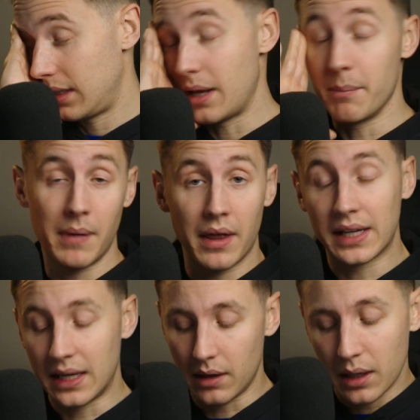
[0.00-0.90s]
Him, I
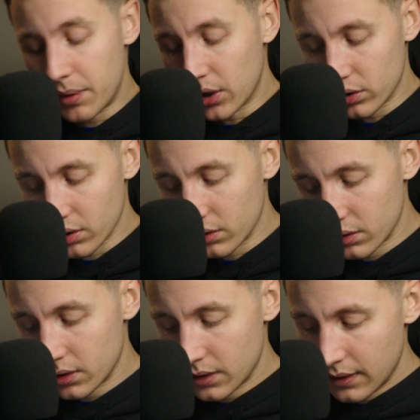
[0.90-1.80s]
think he'd be good too.
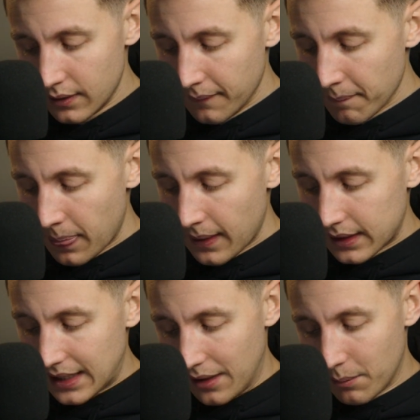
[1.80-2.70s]

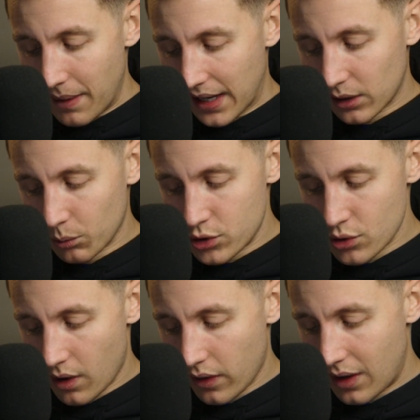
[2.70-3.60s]
Callum Beckett, would
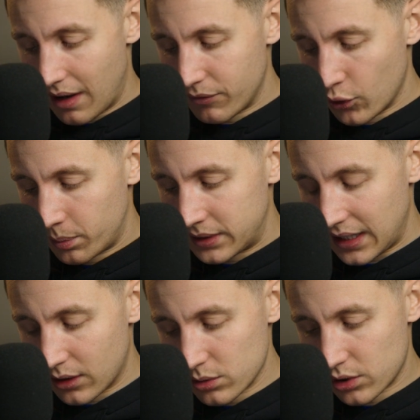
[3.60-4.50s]
you rather have no
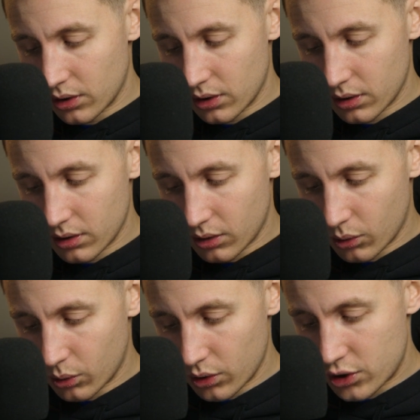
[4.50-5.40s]
potatoes
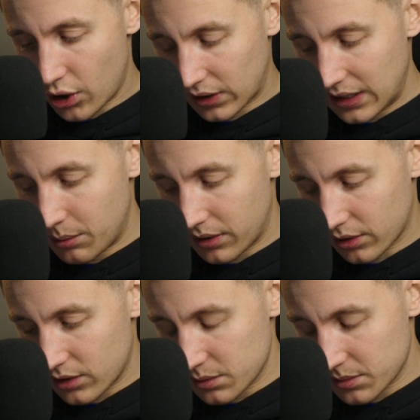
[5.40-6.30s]
or turkey with
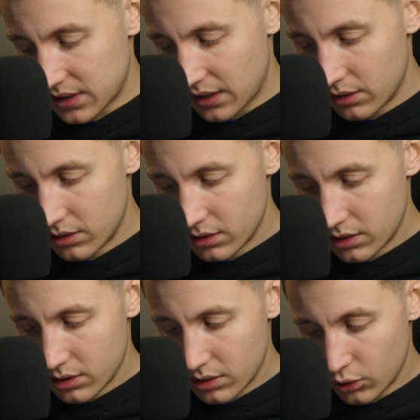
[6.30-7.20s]
your Christmas dinner?
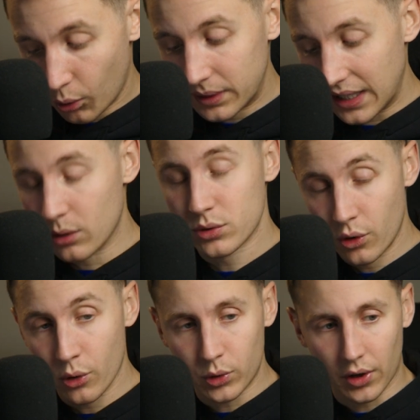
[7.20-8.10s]
No potatoes
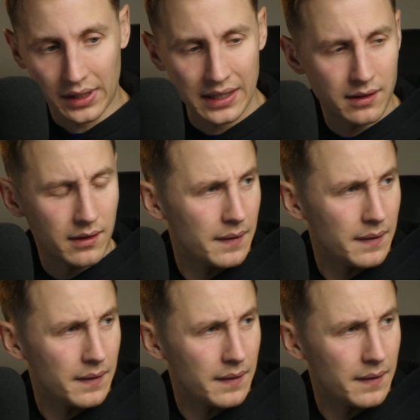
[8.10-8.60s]
or no turkey?